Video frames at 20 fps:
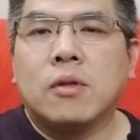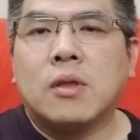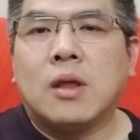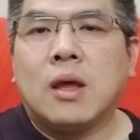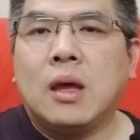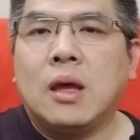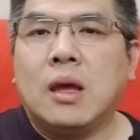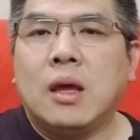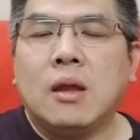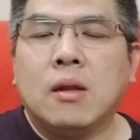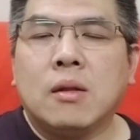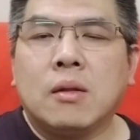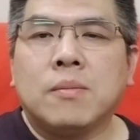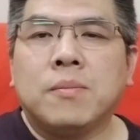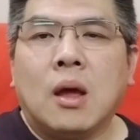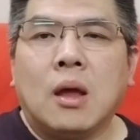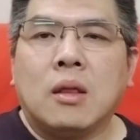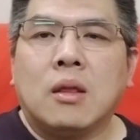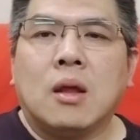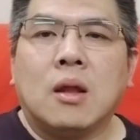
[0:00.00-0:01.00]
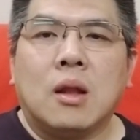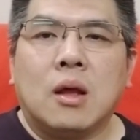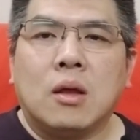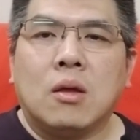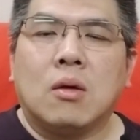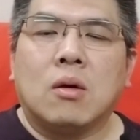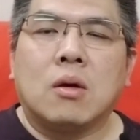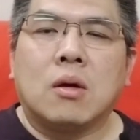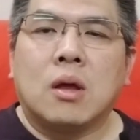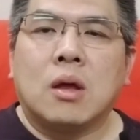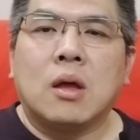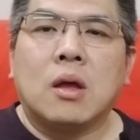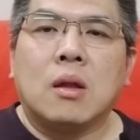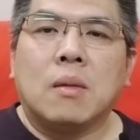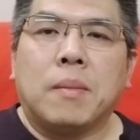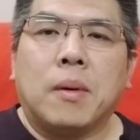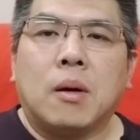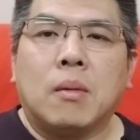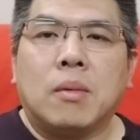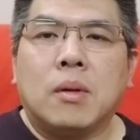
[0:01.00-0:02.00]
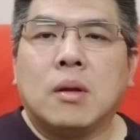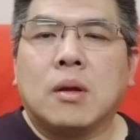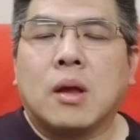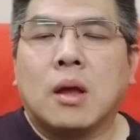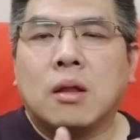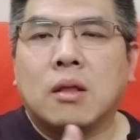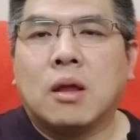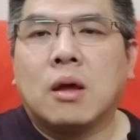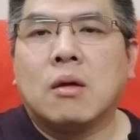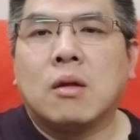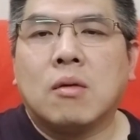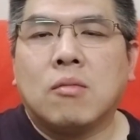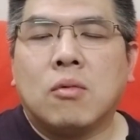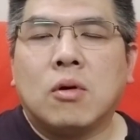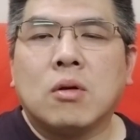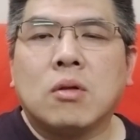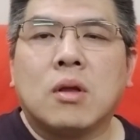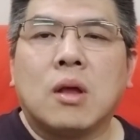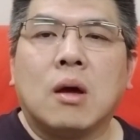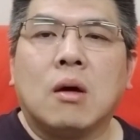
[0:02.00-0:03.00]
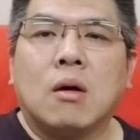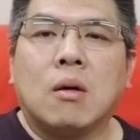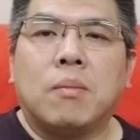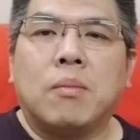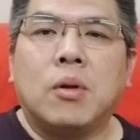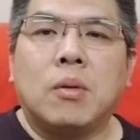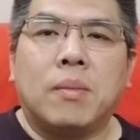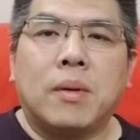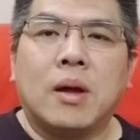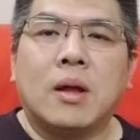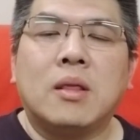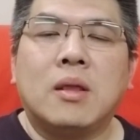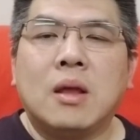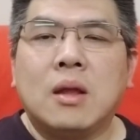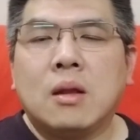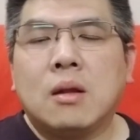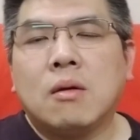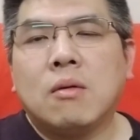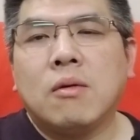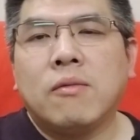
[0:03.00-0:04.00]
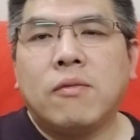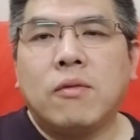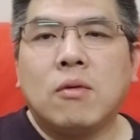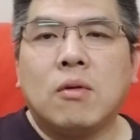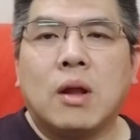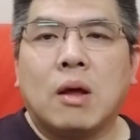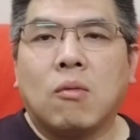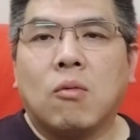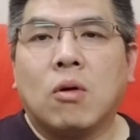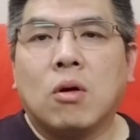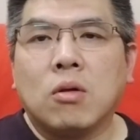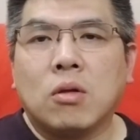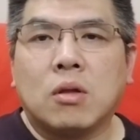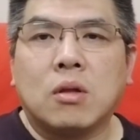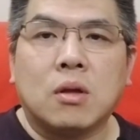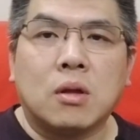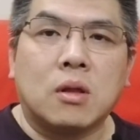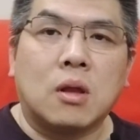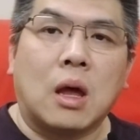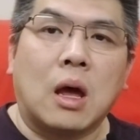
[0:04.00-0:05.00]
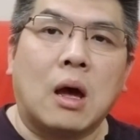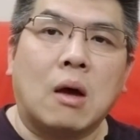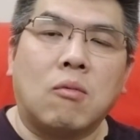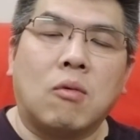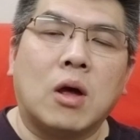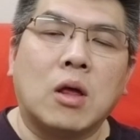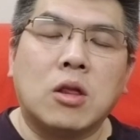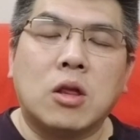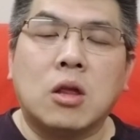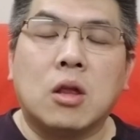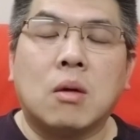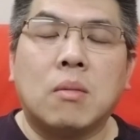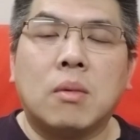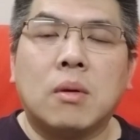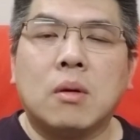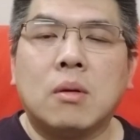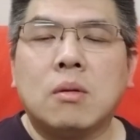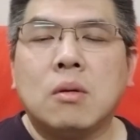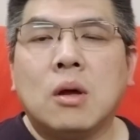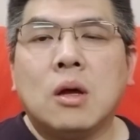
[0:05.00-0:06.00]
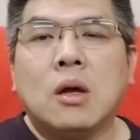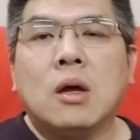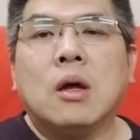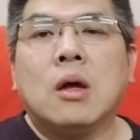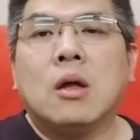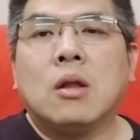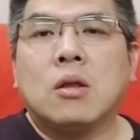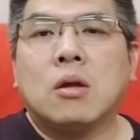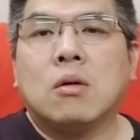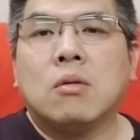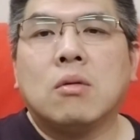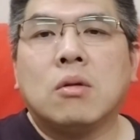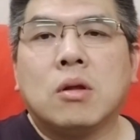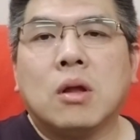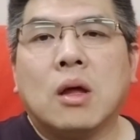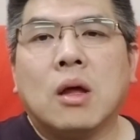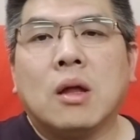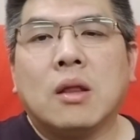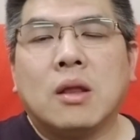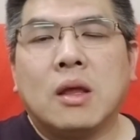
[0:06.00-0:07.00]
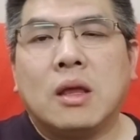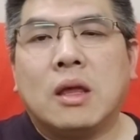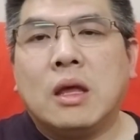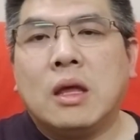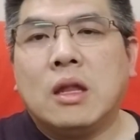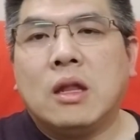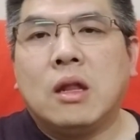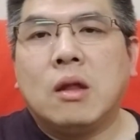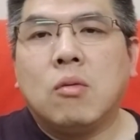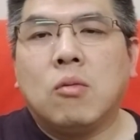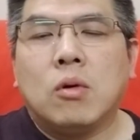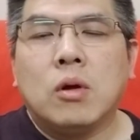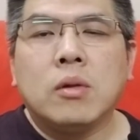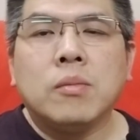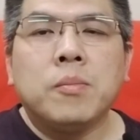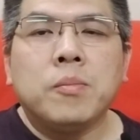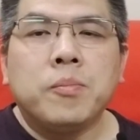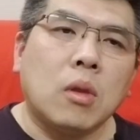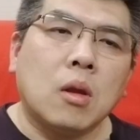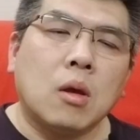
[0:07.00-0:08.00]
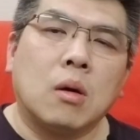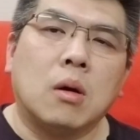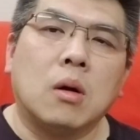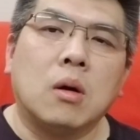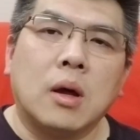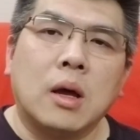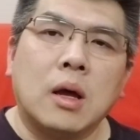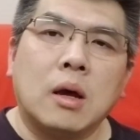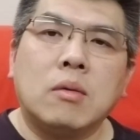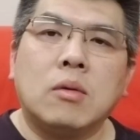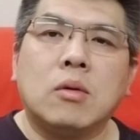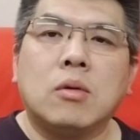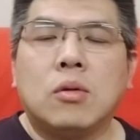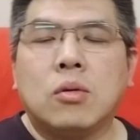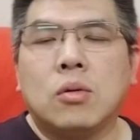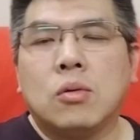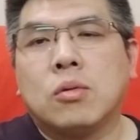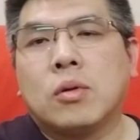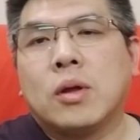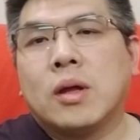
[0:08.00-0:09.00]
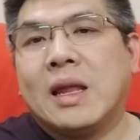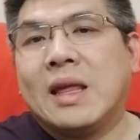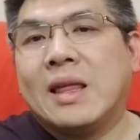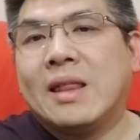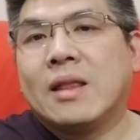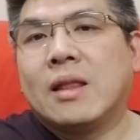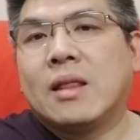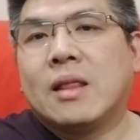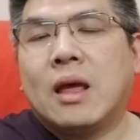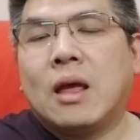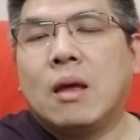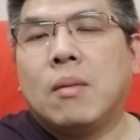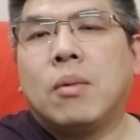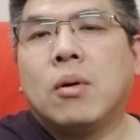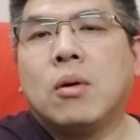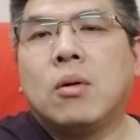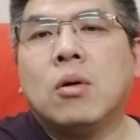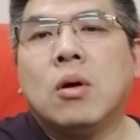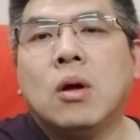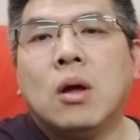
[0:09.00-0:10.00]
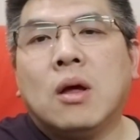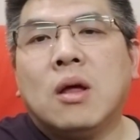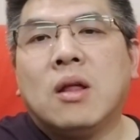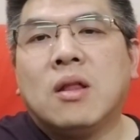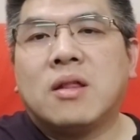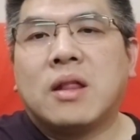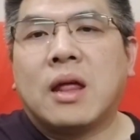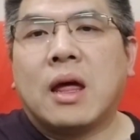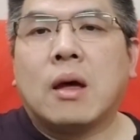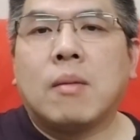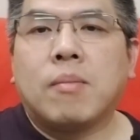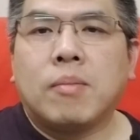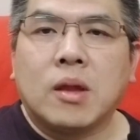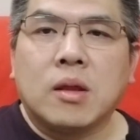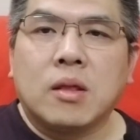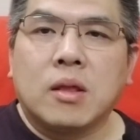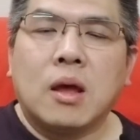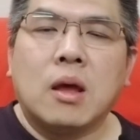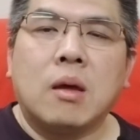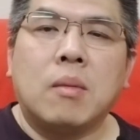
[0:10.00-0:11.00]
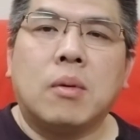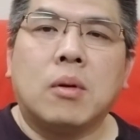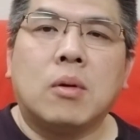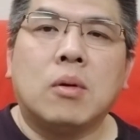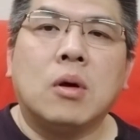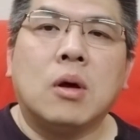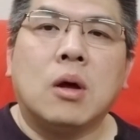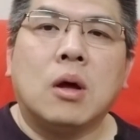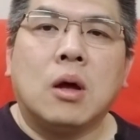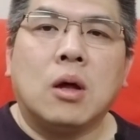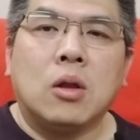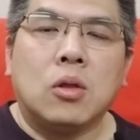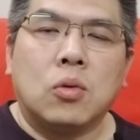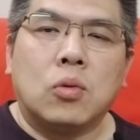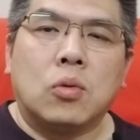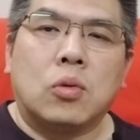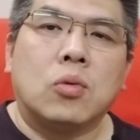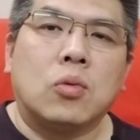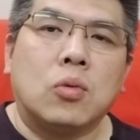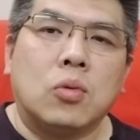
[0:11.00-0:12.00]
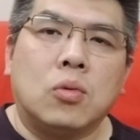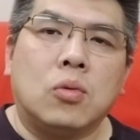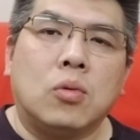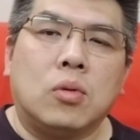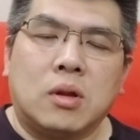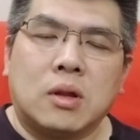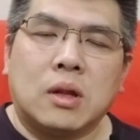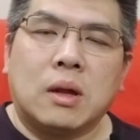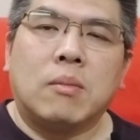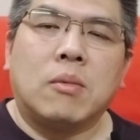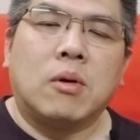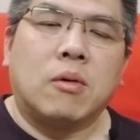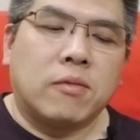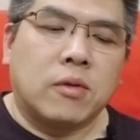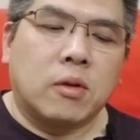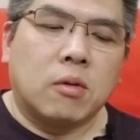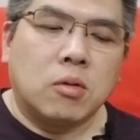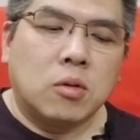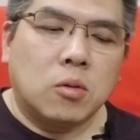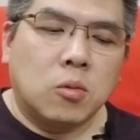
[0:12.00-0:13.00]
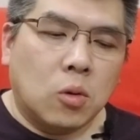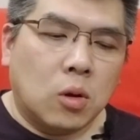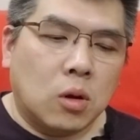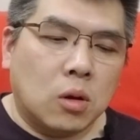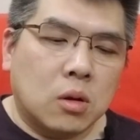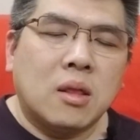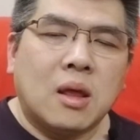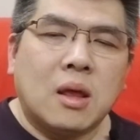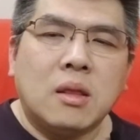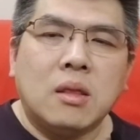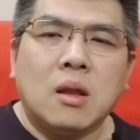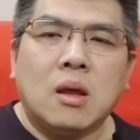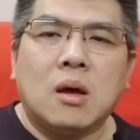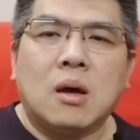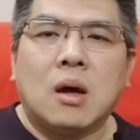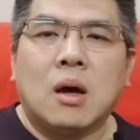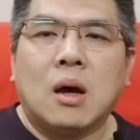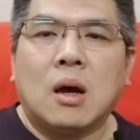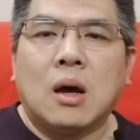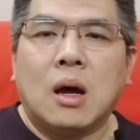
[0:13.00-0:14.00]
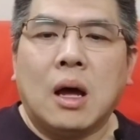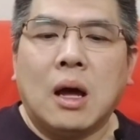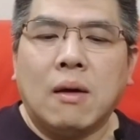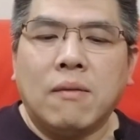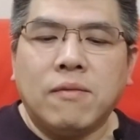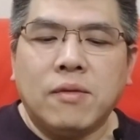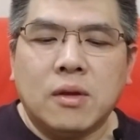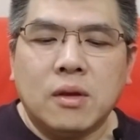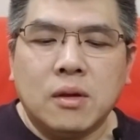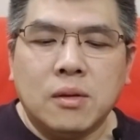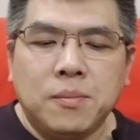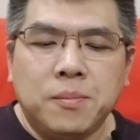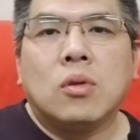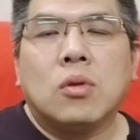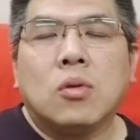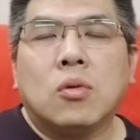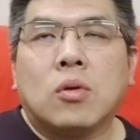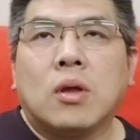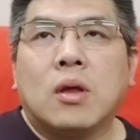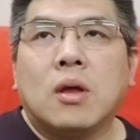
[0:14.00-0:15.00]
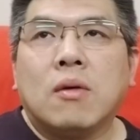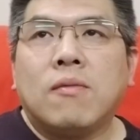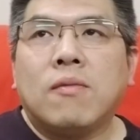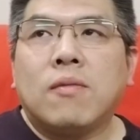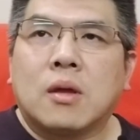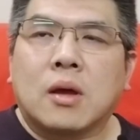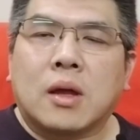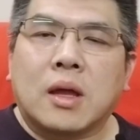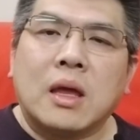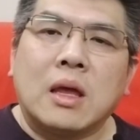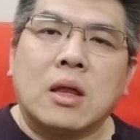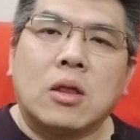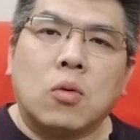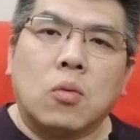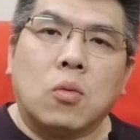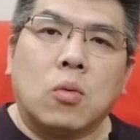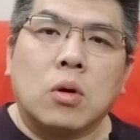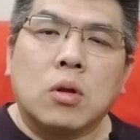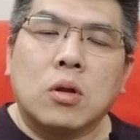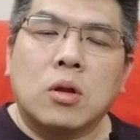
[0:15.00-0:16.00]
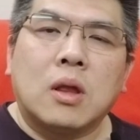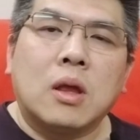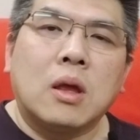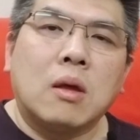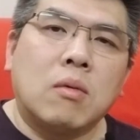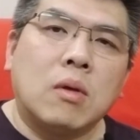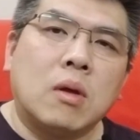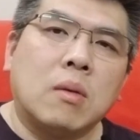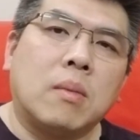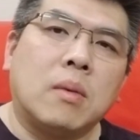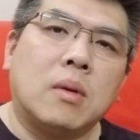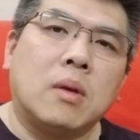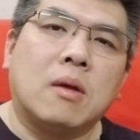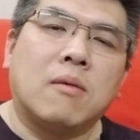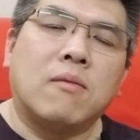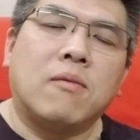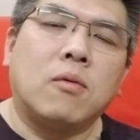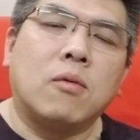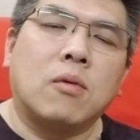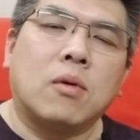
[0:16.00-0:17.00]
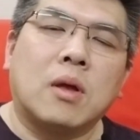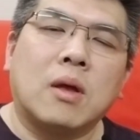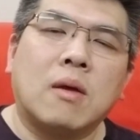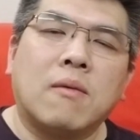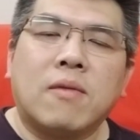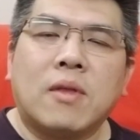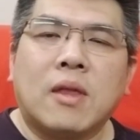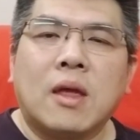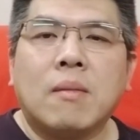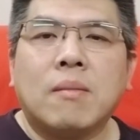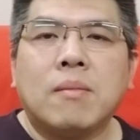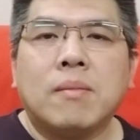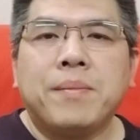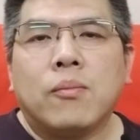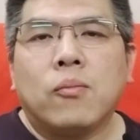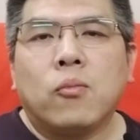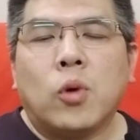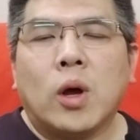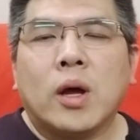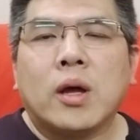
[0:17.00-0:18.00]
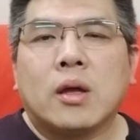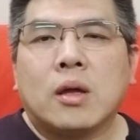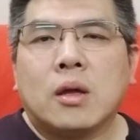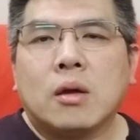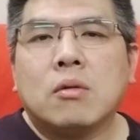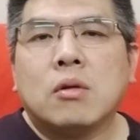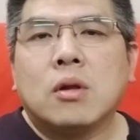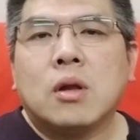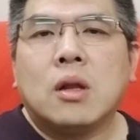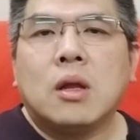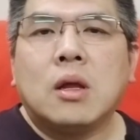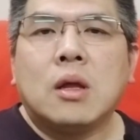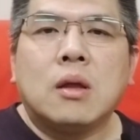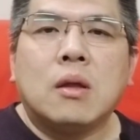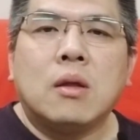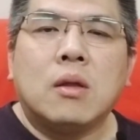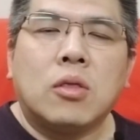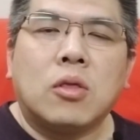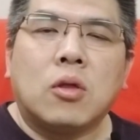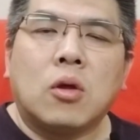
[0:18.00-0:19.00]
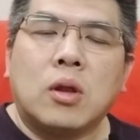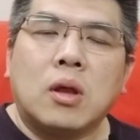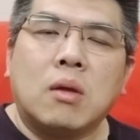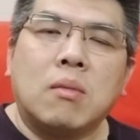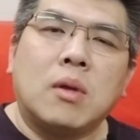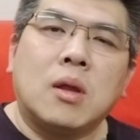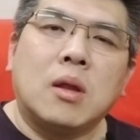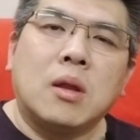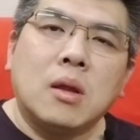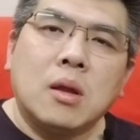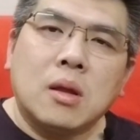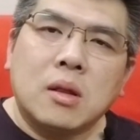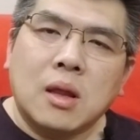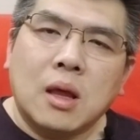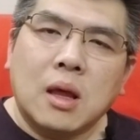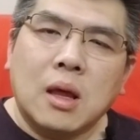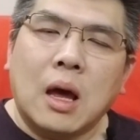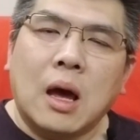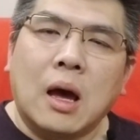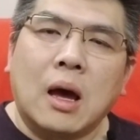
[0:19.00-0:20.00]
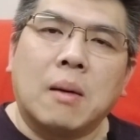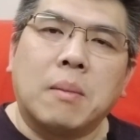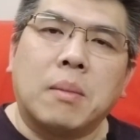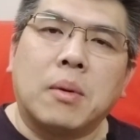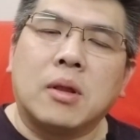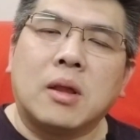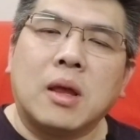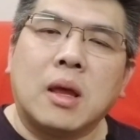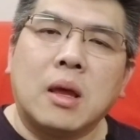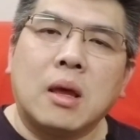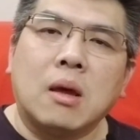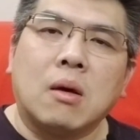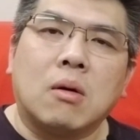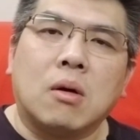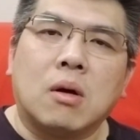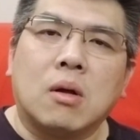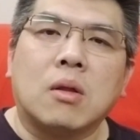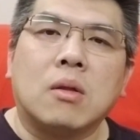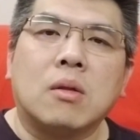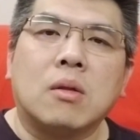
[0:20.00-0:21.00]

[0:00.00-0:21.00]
they eat. And then like your kid, probably you can tell them wash that, or prepare dinner if you like wash the vegetable, those the easy one, or help you to clean the table, set up the table, to do some of those work. Then after you give the kid to watch TV, if you give them regularly 30 minutes a day, per day, or